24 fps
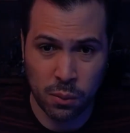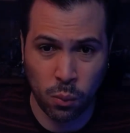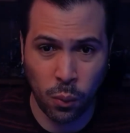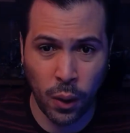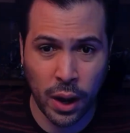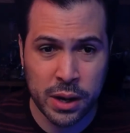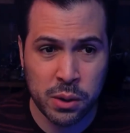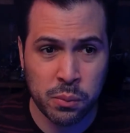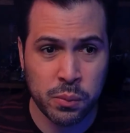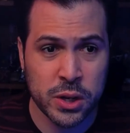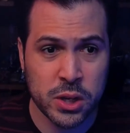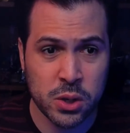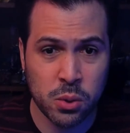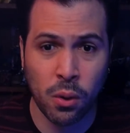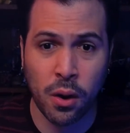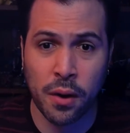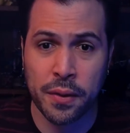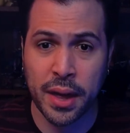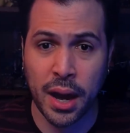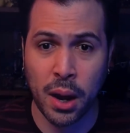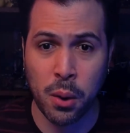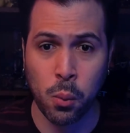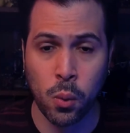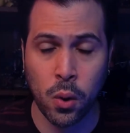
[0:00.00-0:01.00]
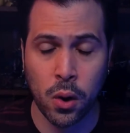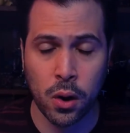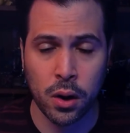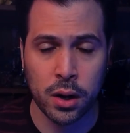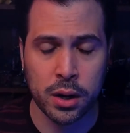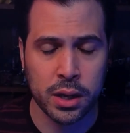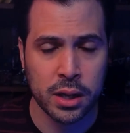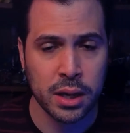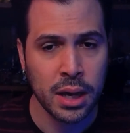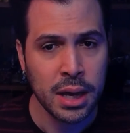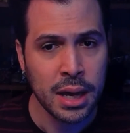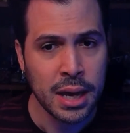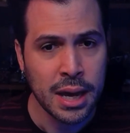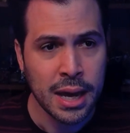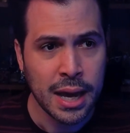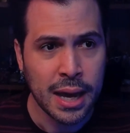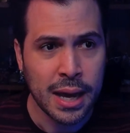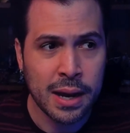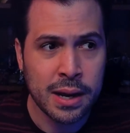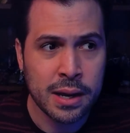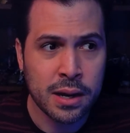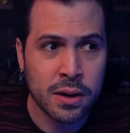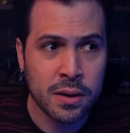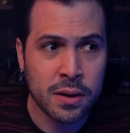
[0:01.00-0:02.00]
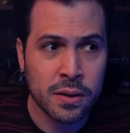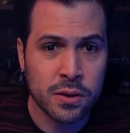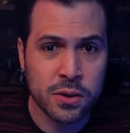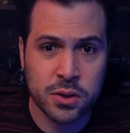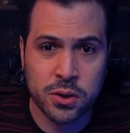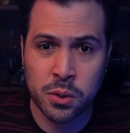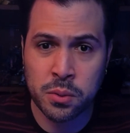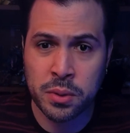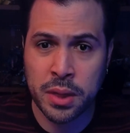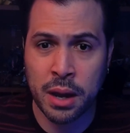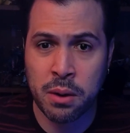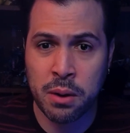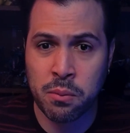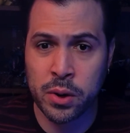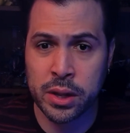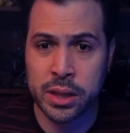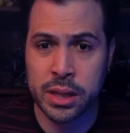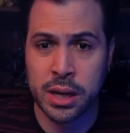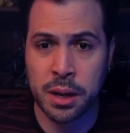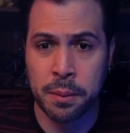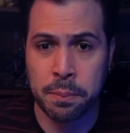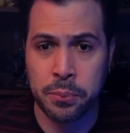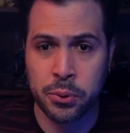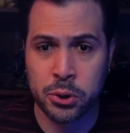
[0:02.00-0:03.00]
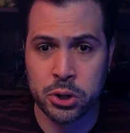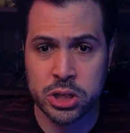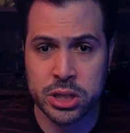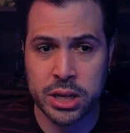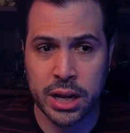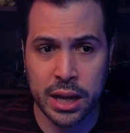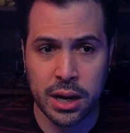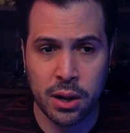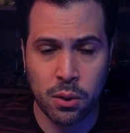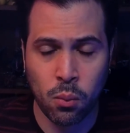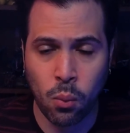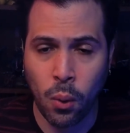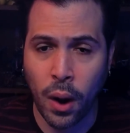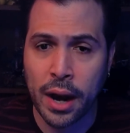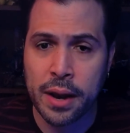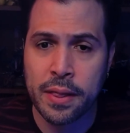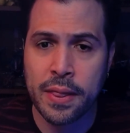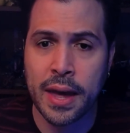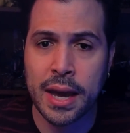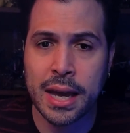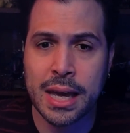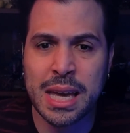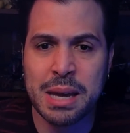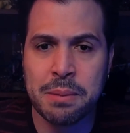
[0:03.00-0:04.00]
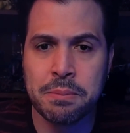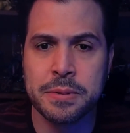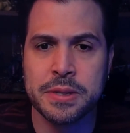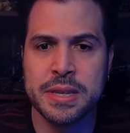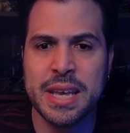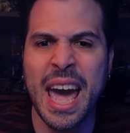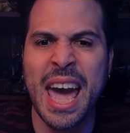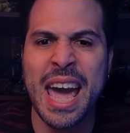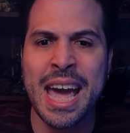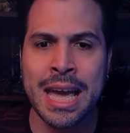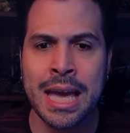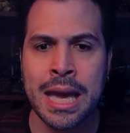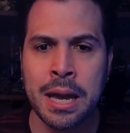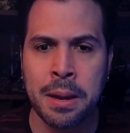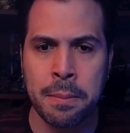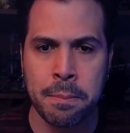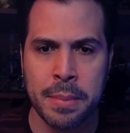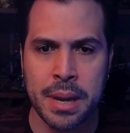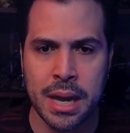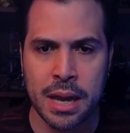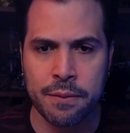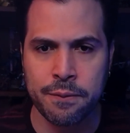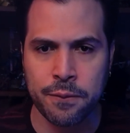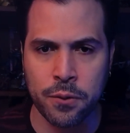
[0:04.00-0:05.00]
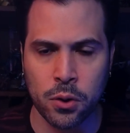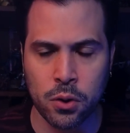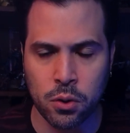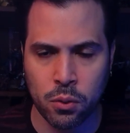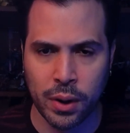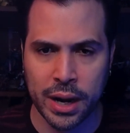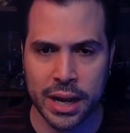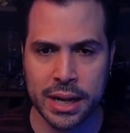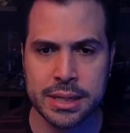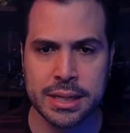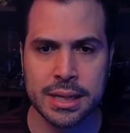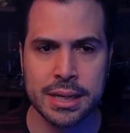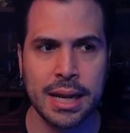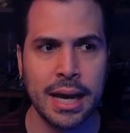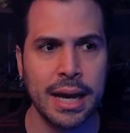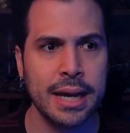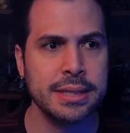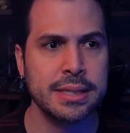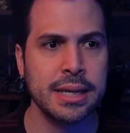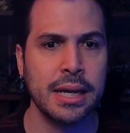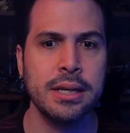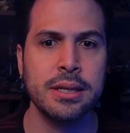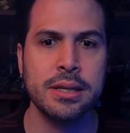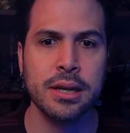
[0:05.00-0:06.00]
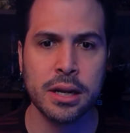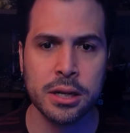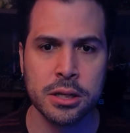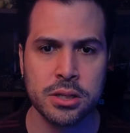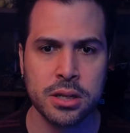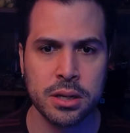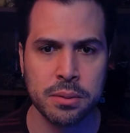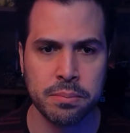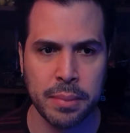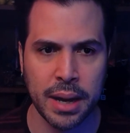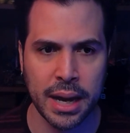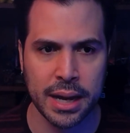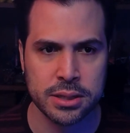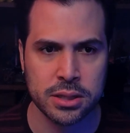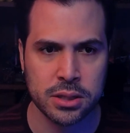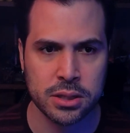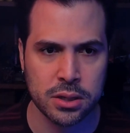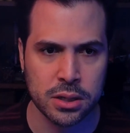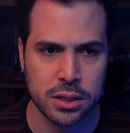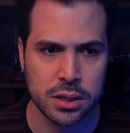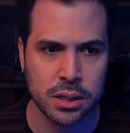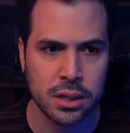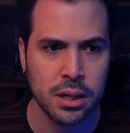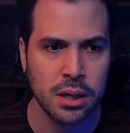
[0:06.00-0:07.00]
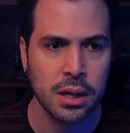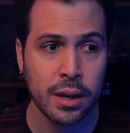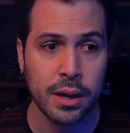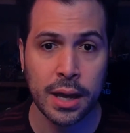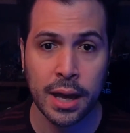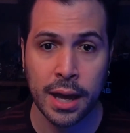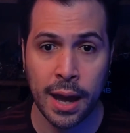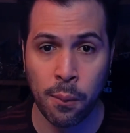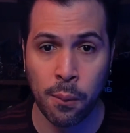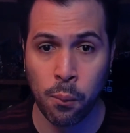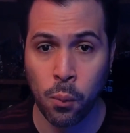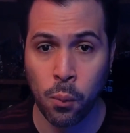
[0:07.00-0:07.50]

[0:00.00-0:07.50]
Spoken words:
Why did we do all that work? And do they really appreciate it? Why do they keep taking me for granted as a dungeon master? And